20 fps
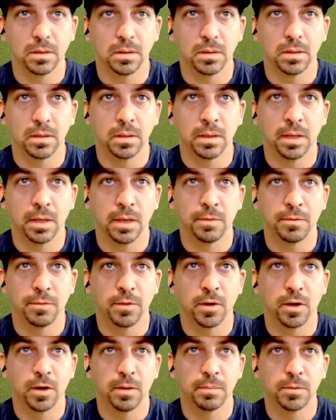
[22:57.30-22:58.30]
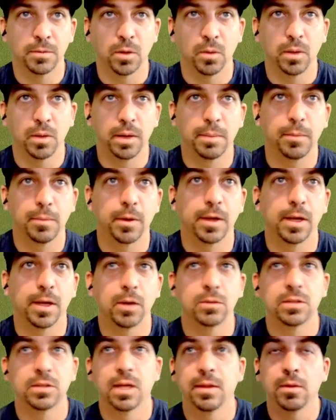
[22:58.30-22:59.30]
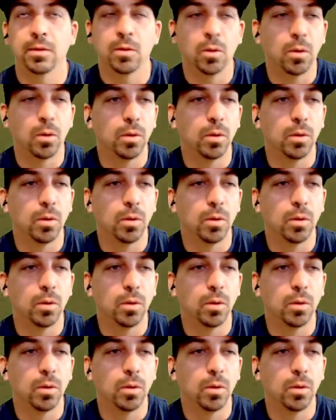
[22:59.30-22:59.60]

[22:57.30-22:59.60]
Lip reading: Hit it firm. Don't let it break outside the hole.